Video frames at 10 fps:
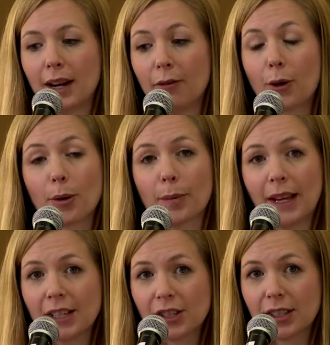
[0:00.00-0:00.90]
former
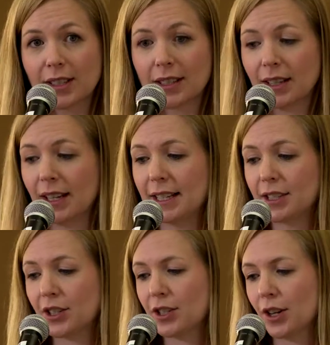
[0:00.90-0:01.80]
patients is
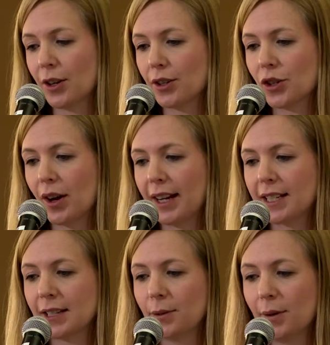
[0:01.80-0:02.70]
to start trying
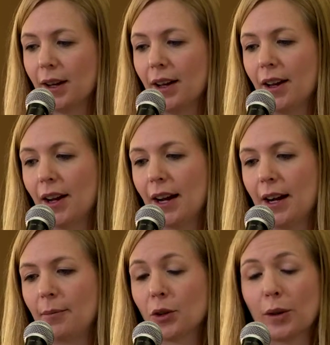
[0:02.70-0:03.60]
to
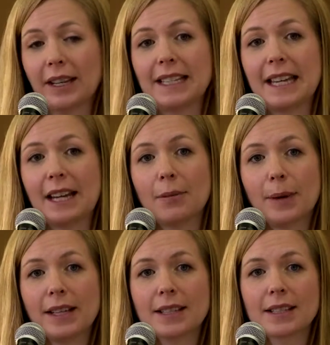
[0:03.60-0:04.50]
create a
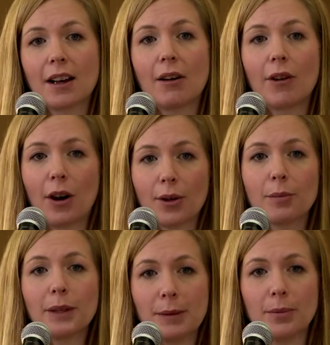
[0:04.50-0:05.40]
database of all the
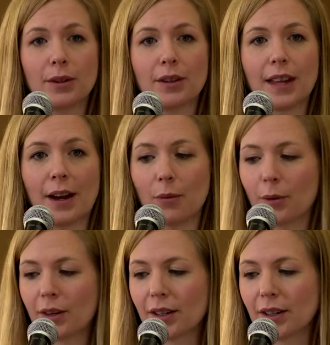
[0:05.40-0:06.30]
people that
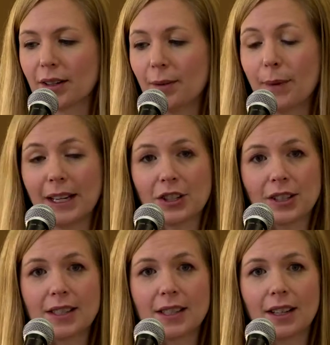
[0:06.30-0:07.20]
were
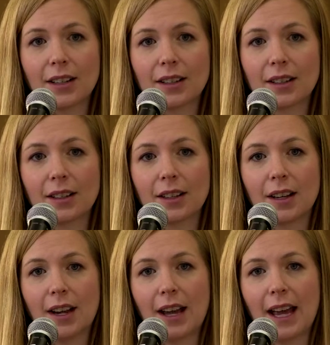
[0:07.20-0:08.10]
patients there
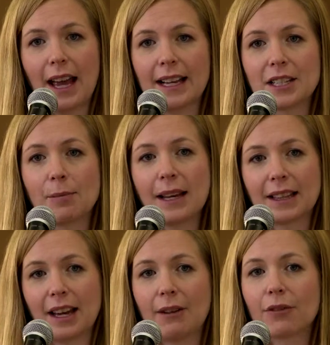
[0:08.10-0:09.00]
and to make
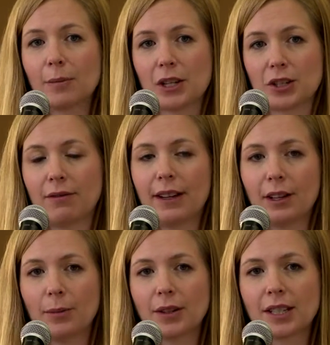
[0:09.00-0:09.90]
that information
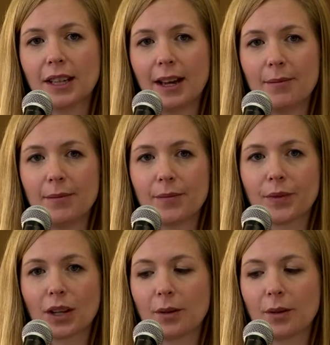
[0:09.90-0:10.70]
available to them.